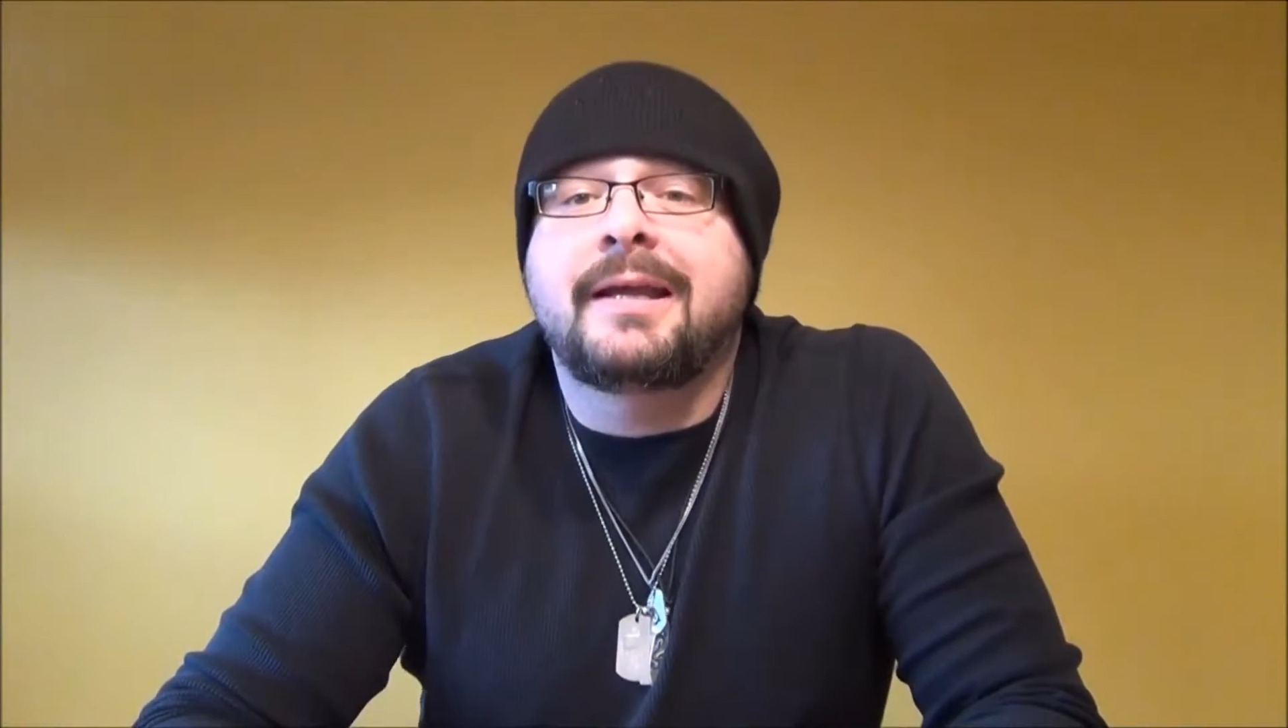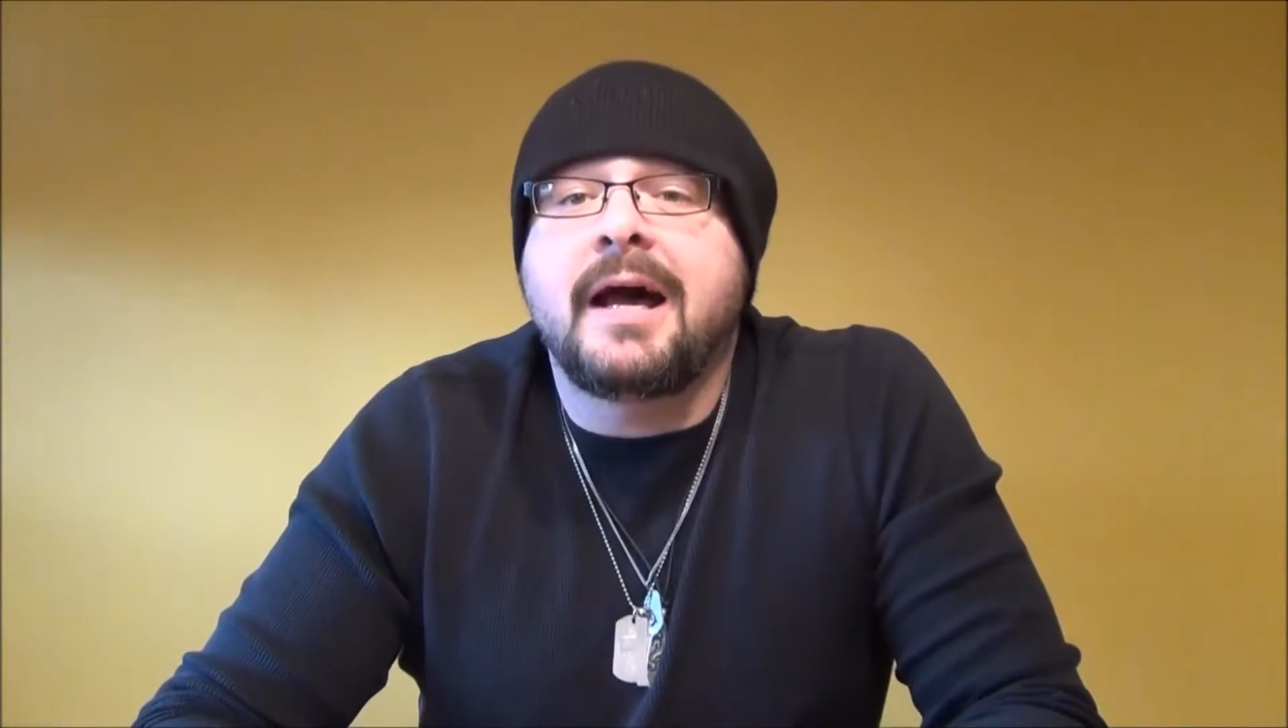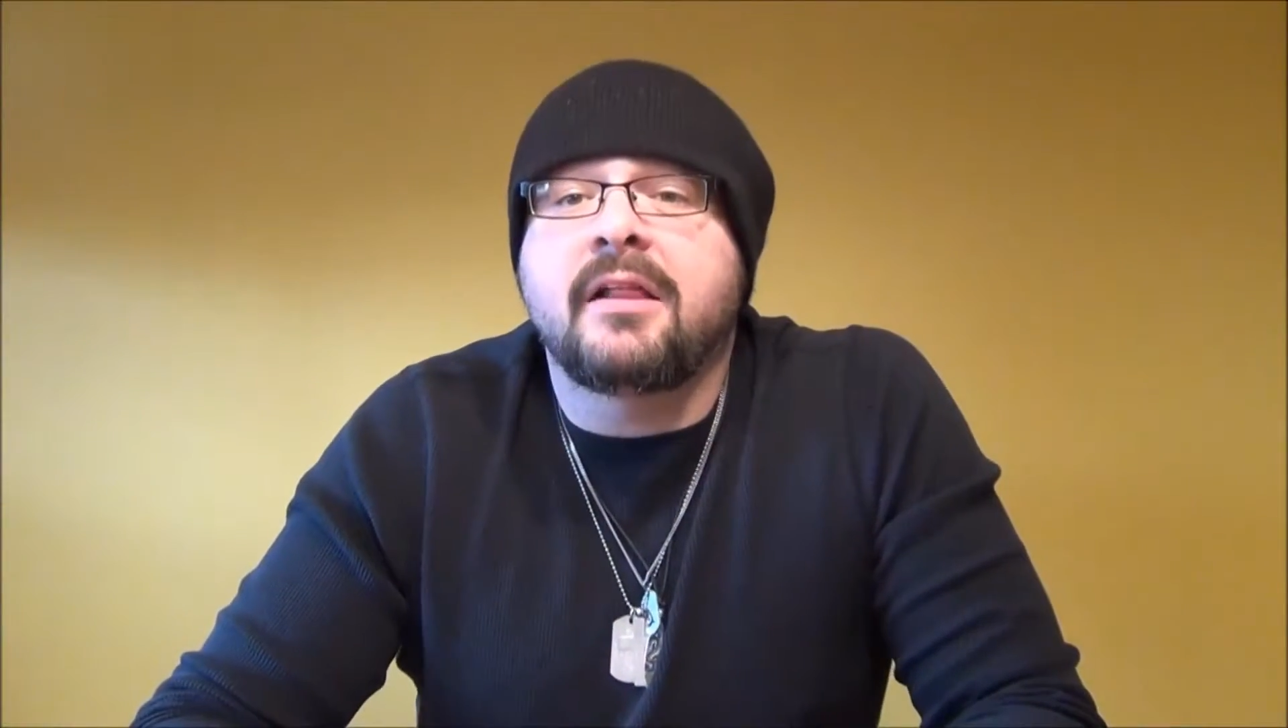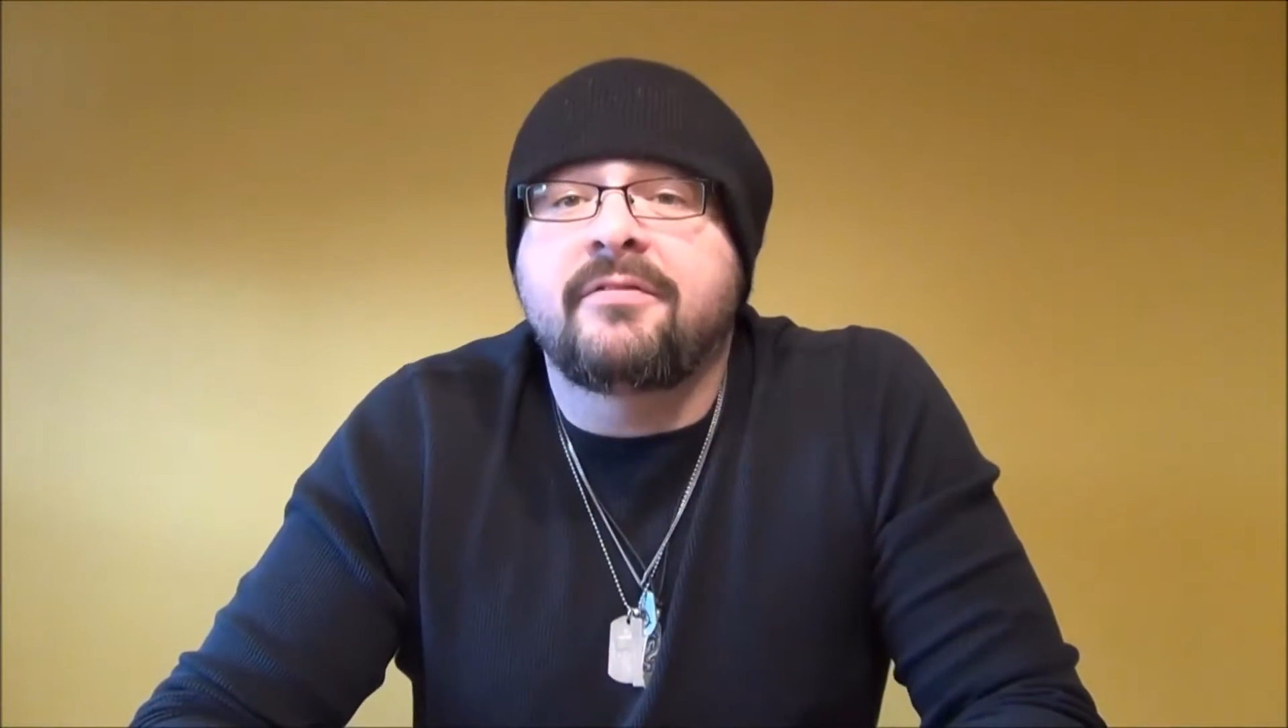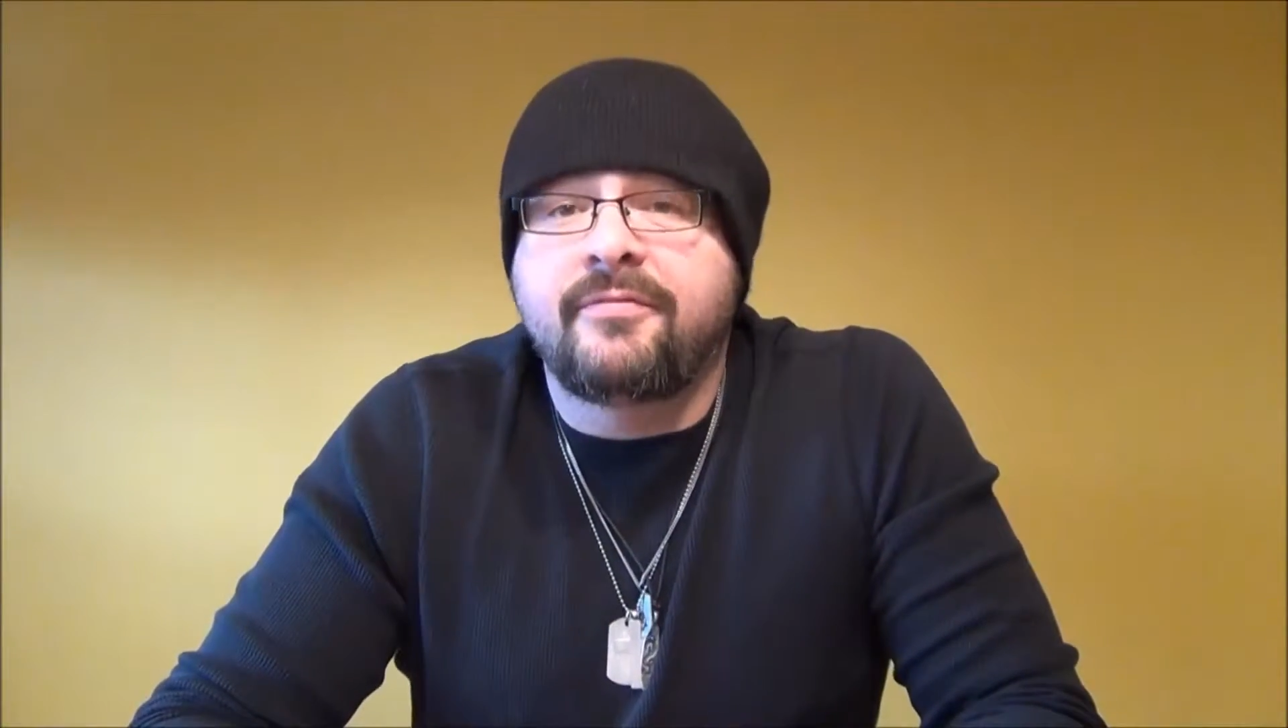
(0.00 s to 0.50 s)

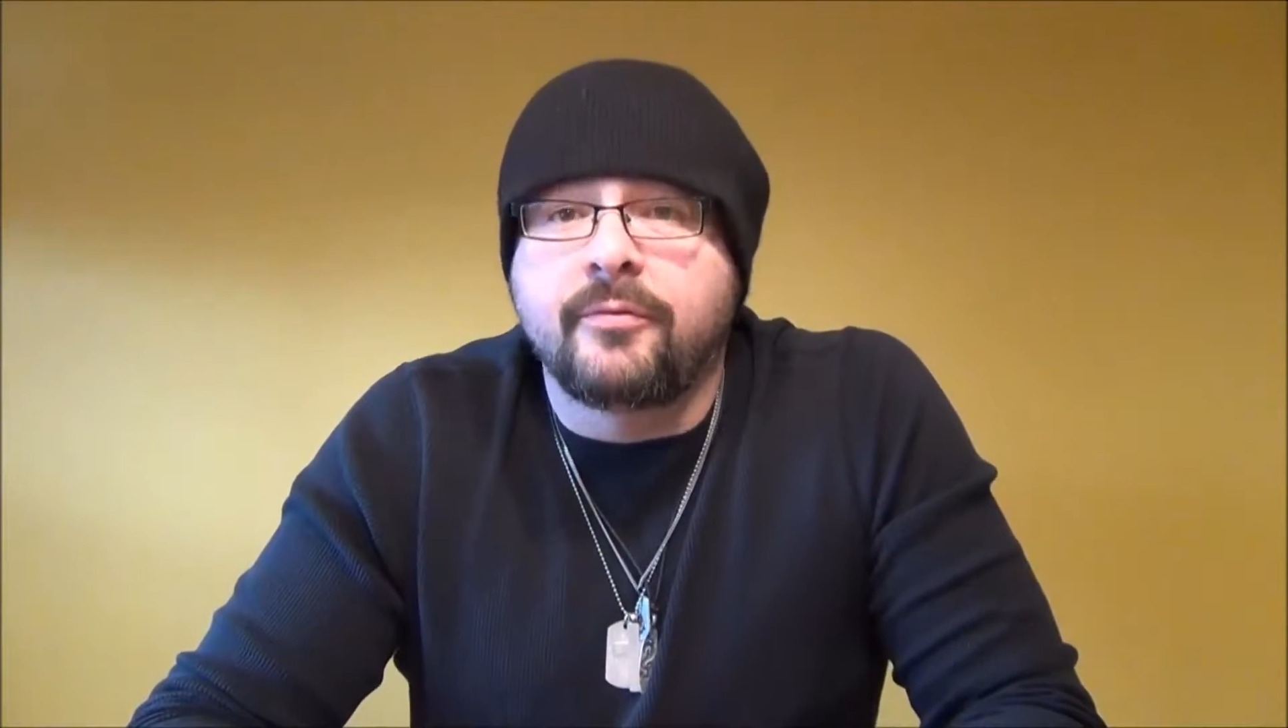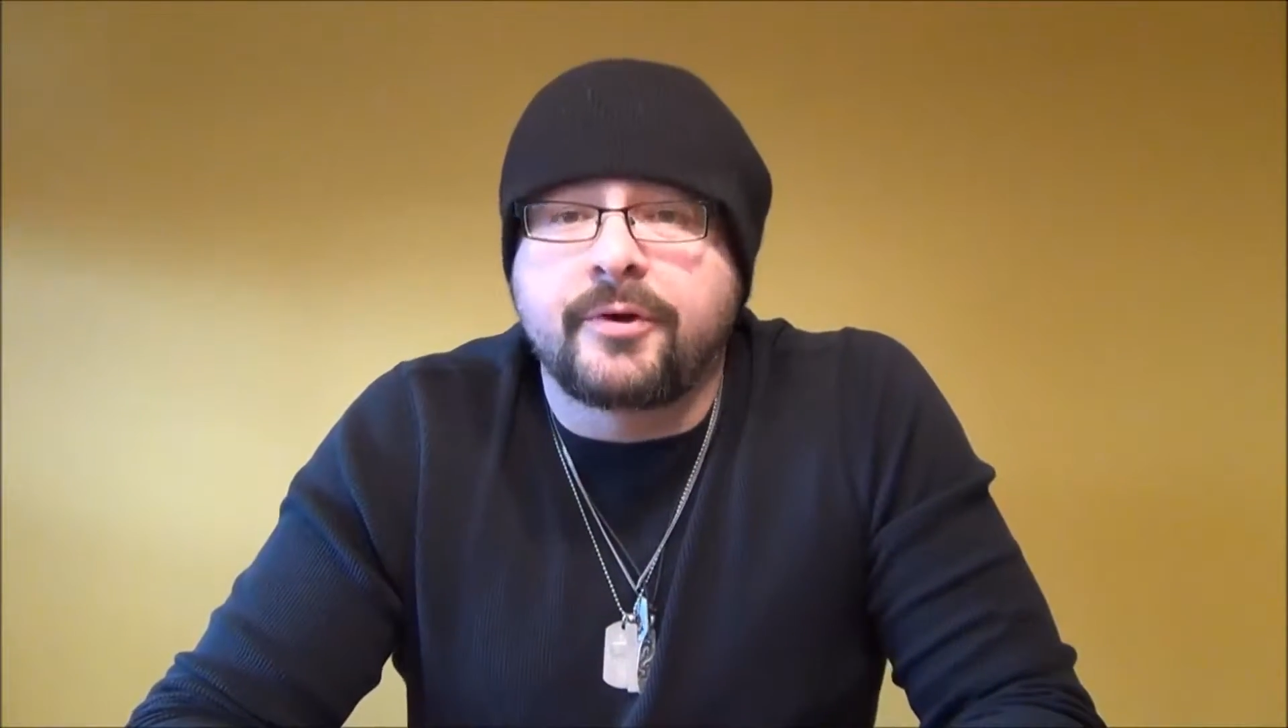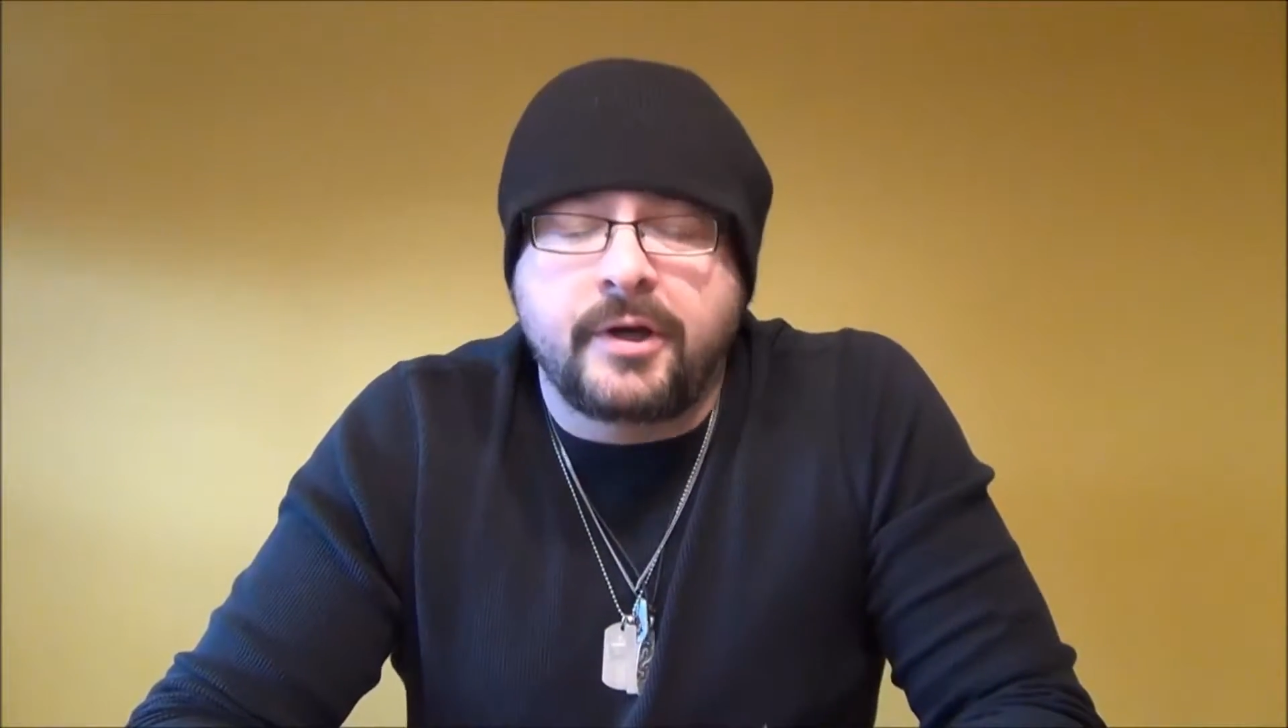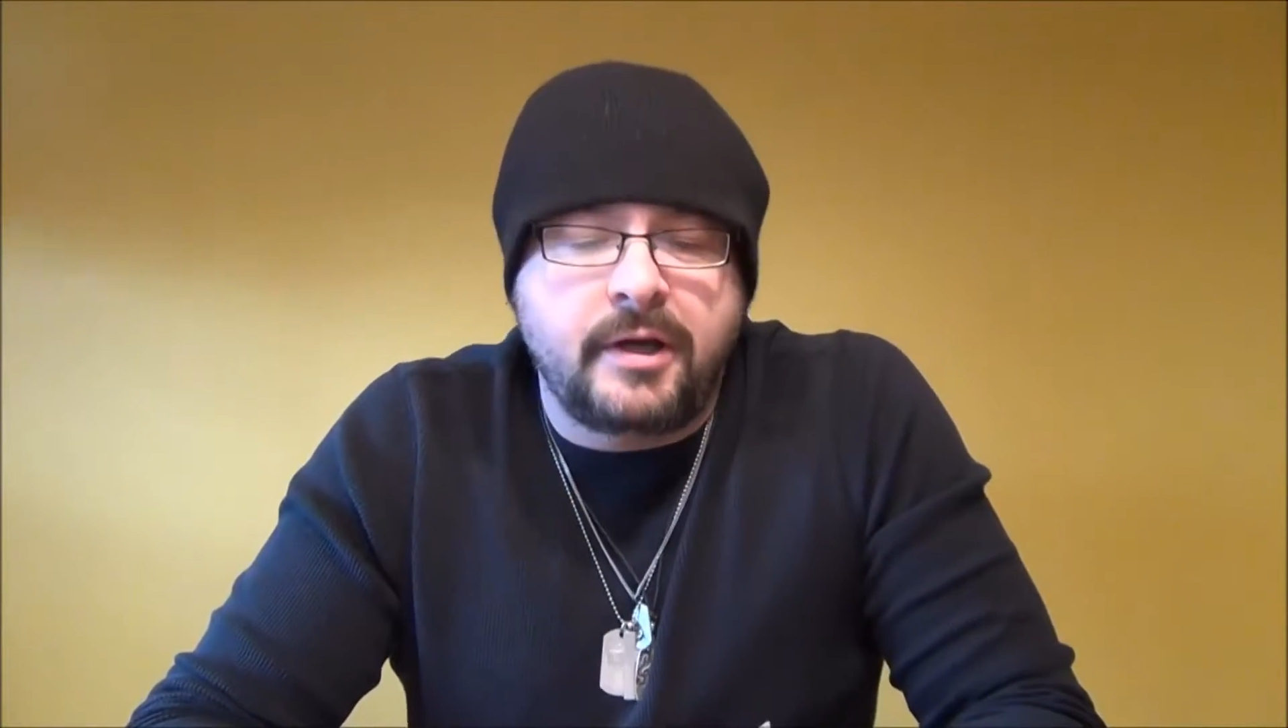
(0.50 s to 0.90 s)
California,